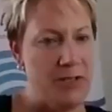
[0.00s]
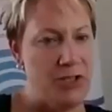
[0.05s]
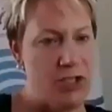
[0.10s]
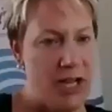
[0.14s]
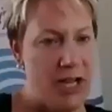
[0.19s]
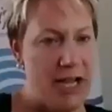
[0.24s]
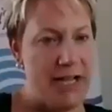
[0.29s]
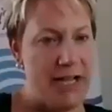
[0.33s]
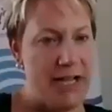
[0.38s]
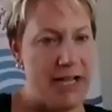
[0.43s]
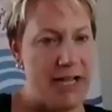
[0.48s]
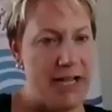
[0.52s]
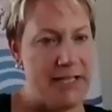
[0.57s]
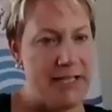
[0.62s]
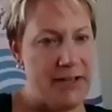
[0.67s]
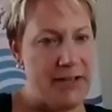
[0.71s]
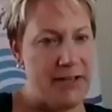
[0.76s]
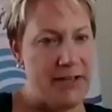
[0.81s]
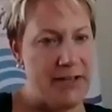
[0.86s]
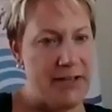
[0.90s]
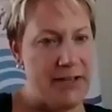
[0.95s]
a chat
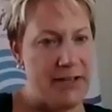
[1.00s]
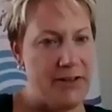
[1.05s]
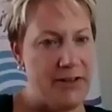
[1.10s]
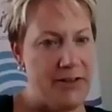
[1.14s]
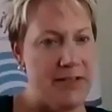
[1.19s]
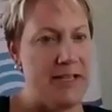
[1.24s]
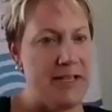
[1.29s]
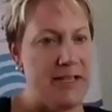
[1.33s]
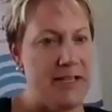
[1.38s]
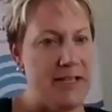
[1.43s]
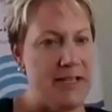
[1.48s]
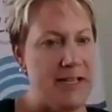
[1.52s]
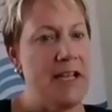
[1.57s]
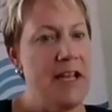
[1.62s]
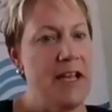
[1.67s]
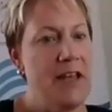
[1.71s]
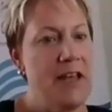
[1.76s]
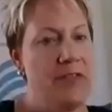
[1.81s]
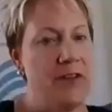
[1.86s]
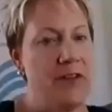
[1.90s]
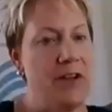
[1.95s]
here that says,
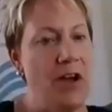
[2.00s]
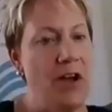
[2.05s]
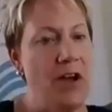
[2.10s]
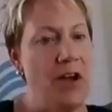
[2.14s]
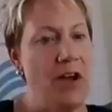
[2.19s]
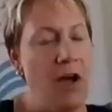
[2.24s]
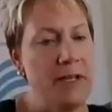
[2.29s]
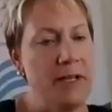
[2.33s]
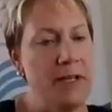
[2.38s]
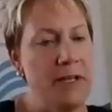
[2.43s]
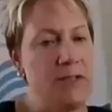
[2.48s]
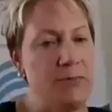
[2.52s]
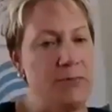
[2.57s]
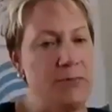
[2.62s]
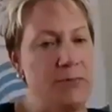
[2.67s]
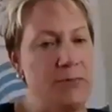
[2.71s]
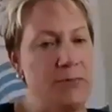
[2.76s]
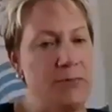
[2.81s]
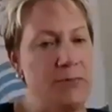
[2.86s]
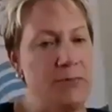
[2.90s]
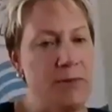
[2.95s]
the complex
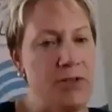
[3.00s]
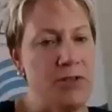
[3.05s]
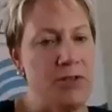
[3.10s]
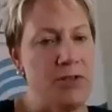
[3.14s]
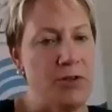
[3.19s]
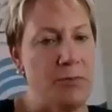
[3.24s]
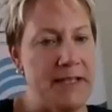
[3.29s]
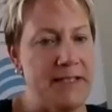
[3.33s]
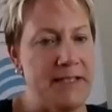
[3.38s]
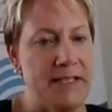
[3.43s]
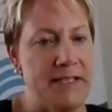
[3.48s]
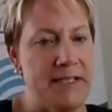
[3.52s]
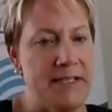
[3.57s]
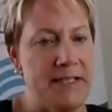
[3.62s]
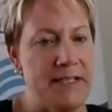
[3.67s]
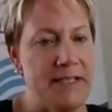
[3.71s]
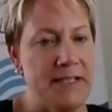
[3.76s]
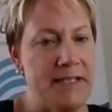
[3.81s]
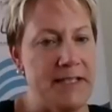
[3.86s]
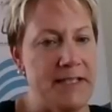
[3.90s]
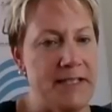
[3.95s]
regional pain
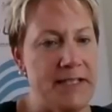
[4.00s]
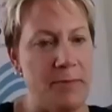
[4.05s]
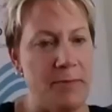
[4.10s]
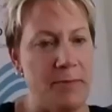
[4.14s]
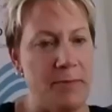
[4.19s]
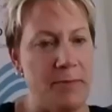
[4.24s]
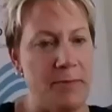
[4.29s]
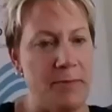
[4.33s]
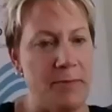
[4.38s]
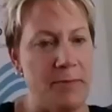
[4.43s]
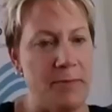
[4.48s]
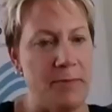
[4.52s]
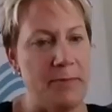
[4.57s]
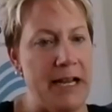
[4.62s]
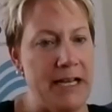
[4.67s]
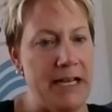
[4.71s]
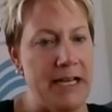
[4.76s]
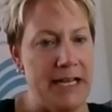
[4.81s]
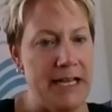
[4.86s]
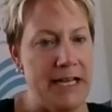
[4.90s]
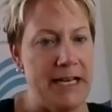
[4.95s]
syndrome in my right
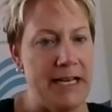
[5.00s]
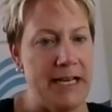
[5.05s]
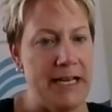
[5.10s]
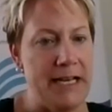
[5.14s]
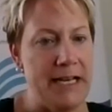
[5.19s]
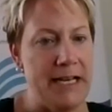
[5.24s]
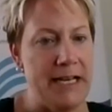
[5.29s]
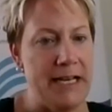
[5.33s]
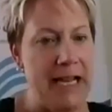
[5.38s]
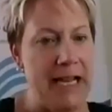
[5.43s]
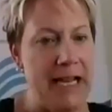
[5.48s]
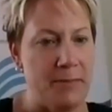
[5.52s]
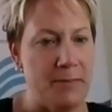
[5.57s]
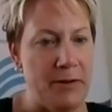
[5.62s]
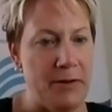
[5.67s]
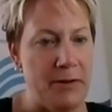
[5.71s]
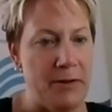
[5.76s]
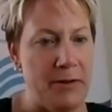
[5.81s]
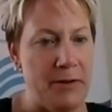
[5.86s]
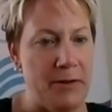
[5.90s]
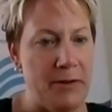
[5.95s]
knee and hammer toes in
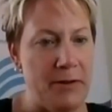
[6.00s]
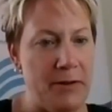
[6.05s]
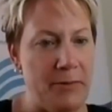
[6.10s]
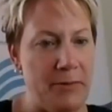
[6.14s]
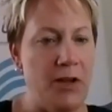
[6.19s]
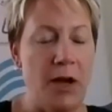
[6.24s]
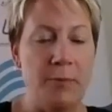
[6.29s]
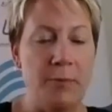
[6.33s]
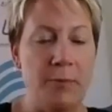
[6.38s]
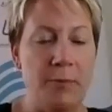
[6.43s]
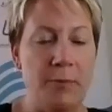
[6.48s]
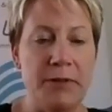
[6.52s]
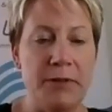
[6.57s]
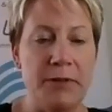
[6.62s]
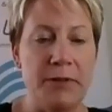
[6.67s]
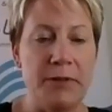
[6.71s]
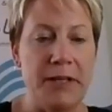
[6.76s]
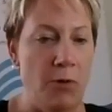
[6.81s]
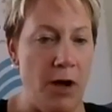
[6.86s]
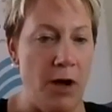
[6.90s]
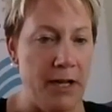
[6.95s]
my right foot
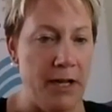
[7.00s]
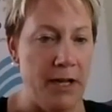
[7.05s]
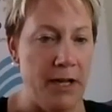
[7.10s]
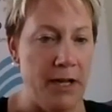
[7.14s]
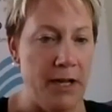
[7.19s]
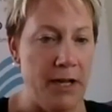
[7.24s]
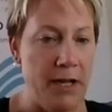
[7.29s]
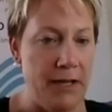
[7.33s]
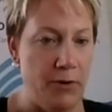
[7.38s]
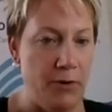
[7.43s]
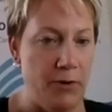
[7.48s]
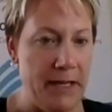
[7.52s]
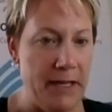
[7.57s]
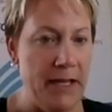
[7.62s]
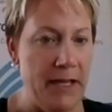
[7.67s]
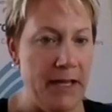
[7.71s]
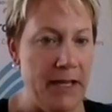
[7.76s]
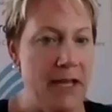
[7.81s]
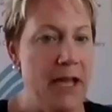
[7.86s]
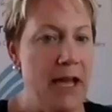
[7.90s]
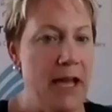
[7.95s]
complicate walking for
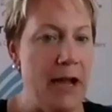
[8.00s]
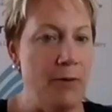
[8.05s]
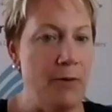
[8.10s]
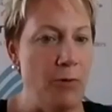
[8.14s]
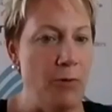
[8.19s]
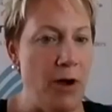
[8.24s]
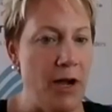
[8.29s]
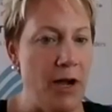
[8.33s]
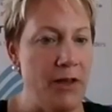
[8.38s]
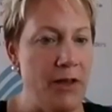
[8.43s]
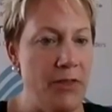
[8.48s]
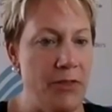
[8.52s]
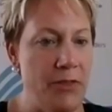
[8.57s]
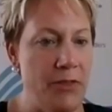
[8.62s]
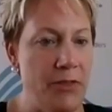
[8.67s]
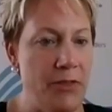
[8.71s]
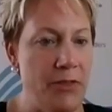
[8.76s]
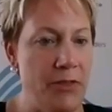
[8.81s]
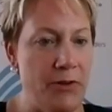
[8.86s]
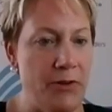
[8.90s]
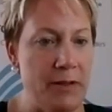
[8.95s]
me. I walk
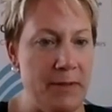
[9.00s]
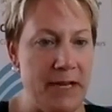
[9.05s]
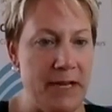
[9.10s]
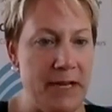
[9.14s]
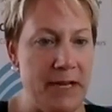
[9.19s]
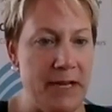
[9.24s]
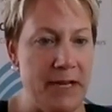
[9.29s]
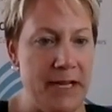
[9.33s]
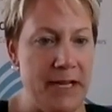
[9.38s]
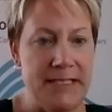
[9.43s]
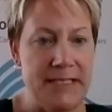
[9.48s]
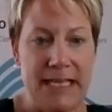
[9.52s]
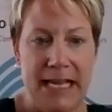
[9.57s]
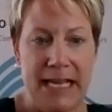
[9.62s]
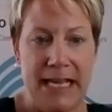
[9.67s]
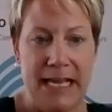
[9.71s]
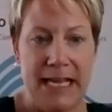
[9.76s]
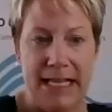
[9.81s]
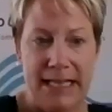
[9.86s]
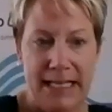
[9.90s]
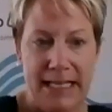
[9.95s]
30 minutes
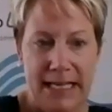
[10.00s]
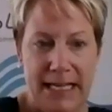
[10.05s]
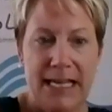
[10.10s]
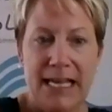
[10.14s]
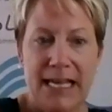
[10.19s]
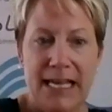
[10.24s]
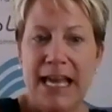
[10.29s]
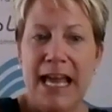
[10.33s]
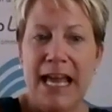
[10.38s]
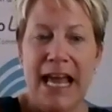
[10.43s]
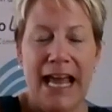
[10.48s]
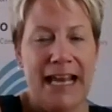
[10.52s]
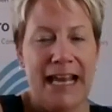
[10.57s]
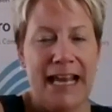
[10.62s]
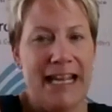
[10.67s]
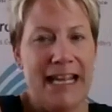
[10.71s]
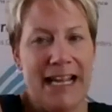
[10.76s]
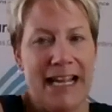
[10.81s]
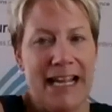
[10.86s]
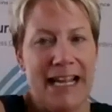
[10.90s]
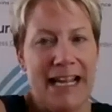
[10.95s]
daily.
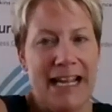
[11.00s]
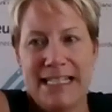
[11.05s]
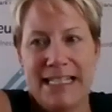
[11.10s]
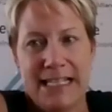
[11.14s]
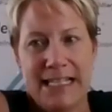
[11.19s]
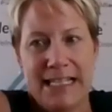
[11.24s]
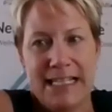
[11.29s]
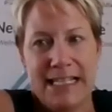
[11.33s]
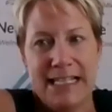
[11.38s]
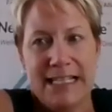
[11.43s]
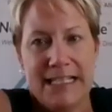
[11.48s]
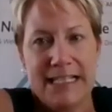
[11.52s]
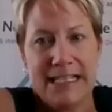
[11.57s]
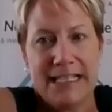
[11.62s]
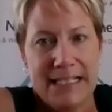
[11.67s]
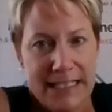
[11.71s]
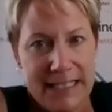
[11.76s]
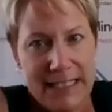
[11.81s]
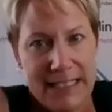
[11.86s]
Any ideas?